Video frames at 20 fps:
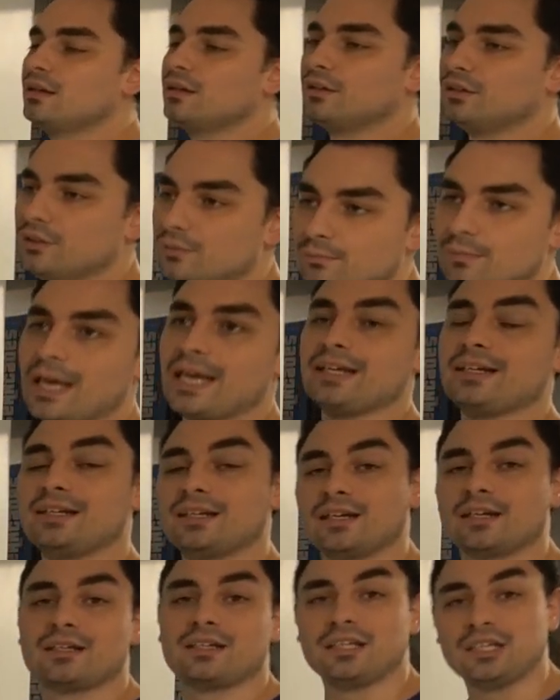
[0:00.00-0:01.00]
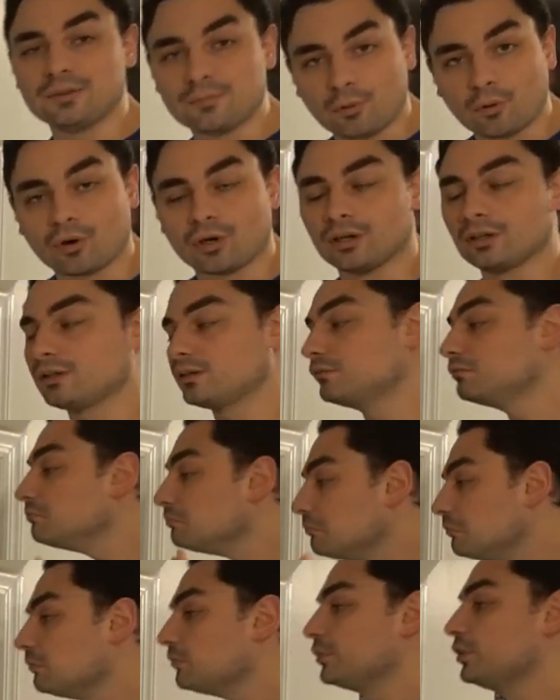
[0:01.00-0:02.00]
You may need a keyboard,
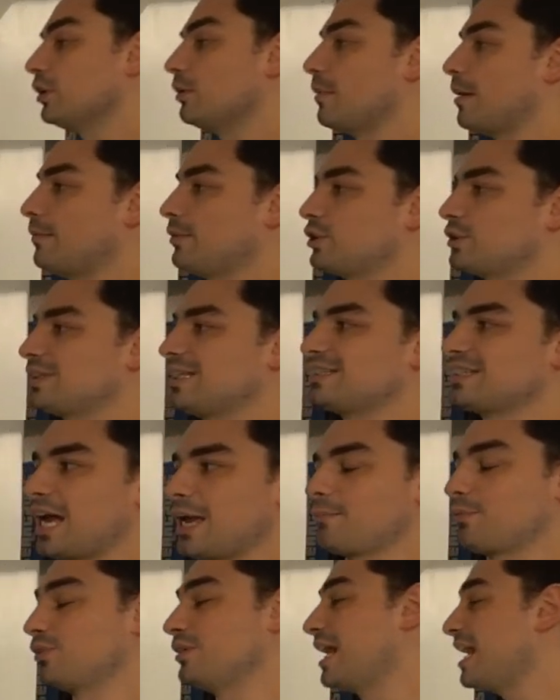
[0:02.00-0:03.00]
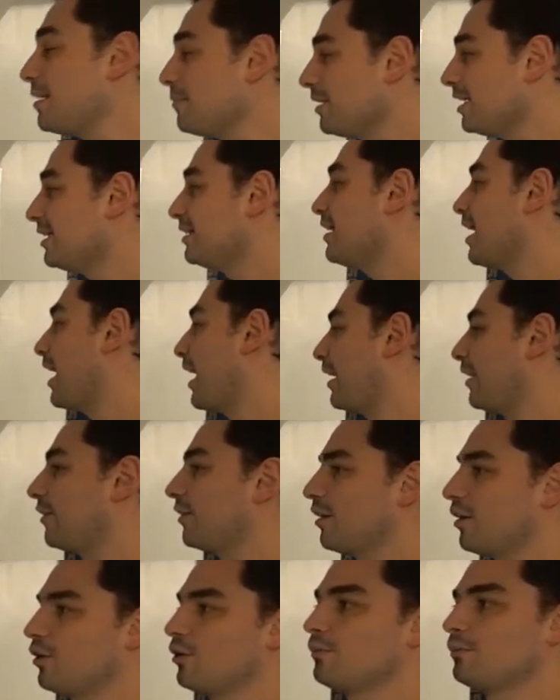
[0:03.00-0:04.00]
you know, maybe just to type your name in, I
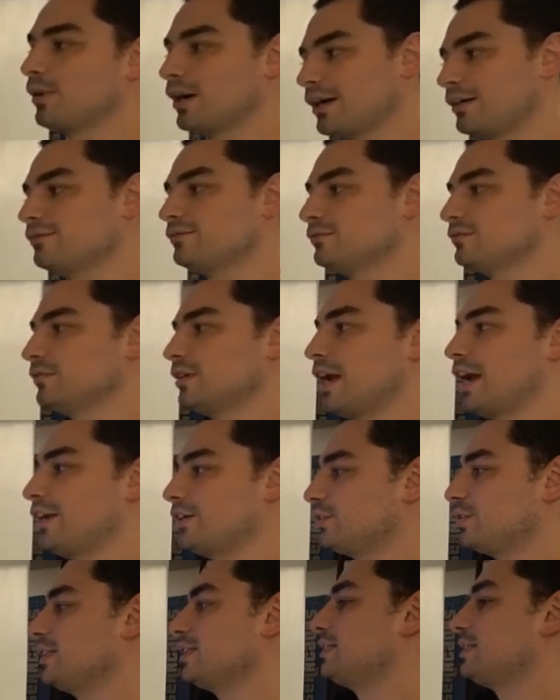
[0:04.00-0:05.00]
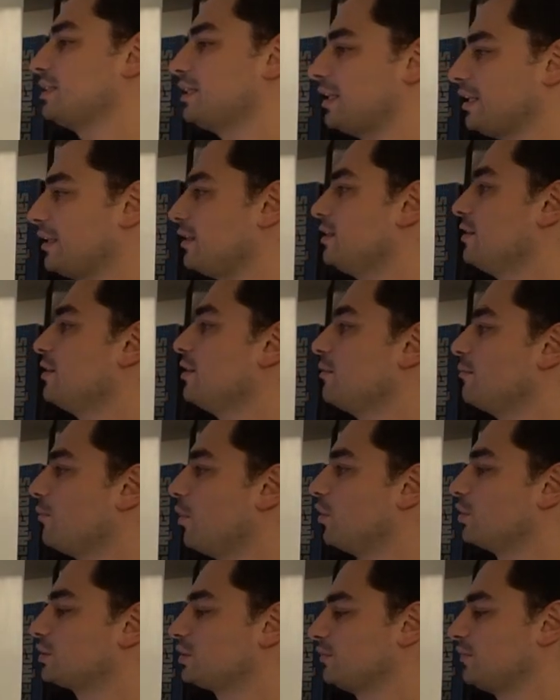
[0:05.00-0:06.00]
don't know, but as you can see,
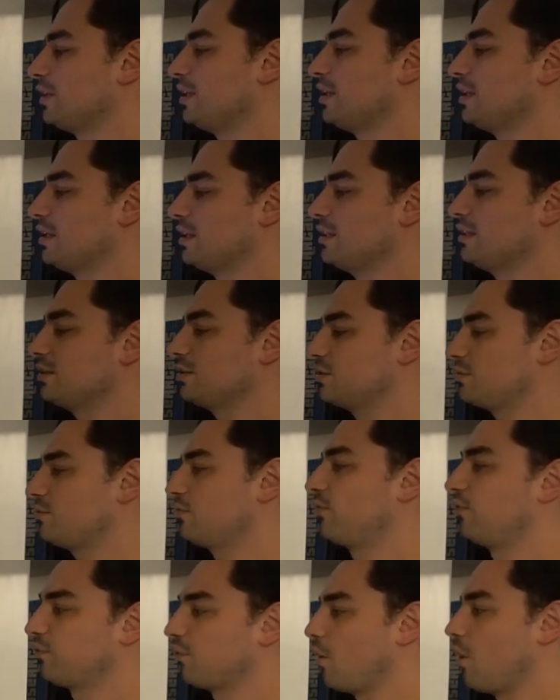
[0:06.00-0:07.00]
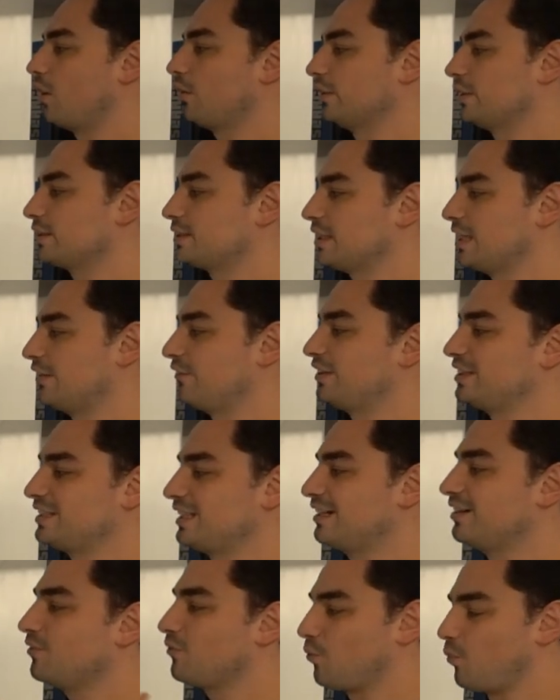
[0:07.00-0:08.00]
most of it is flawless. If it
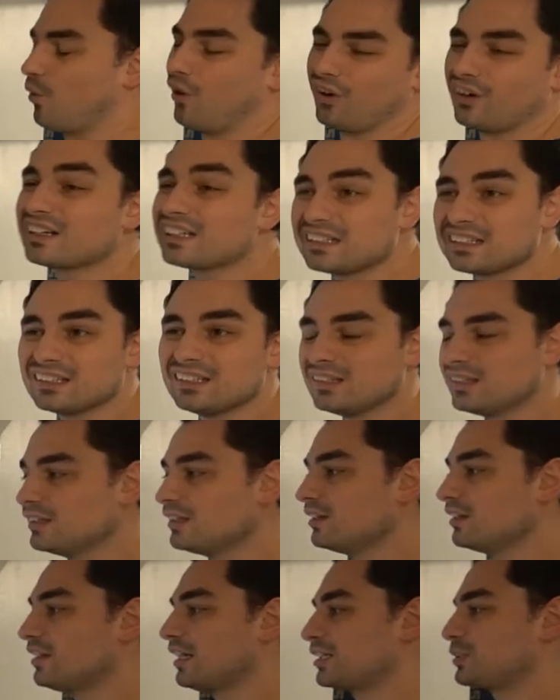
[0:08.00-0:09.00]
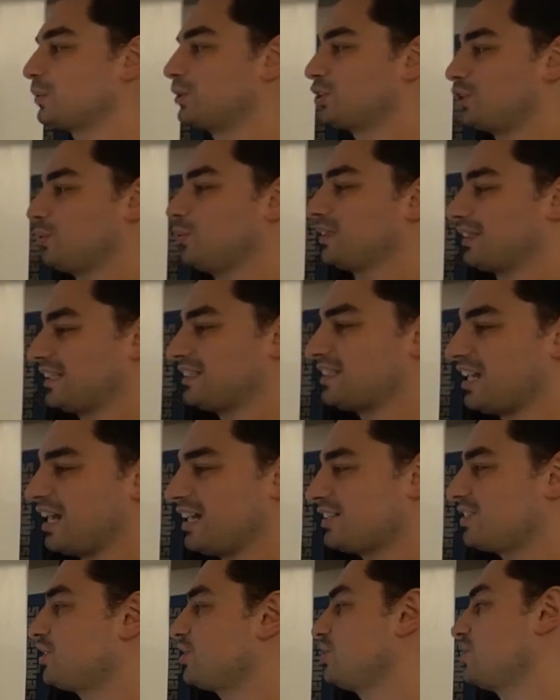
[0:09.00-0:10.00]
didn't work, especially with the
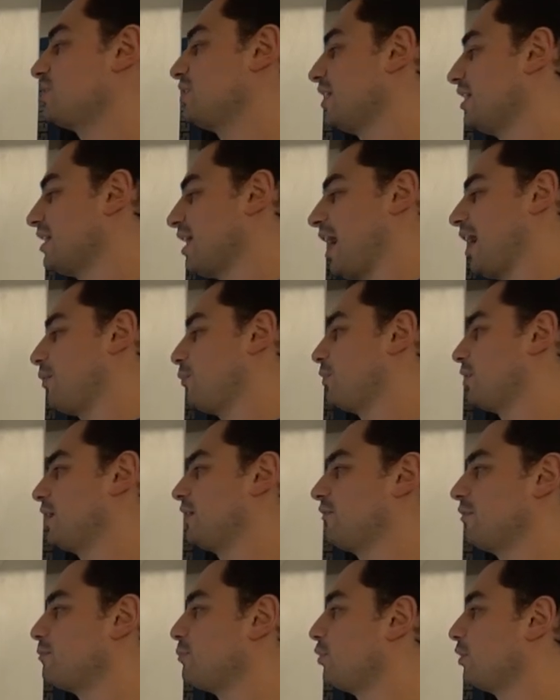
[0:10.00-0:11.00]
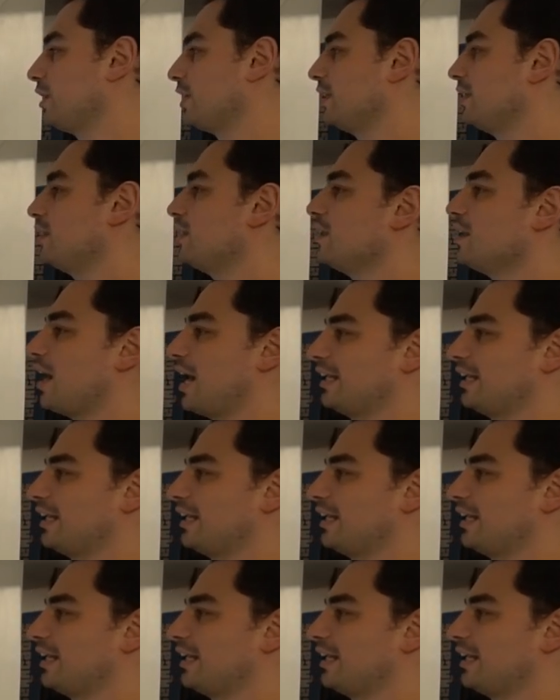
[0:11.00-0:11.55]
touch, then I wouldn't even put it.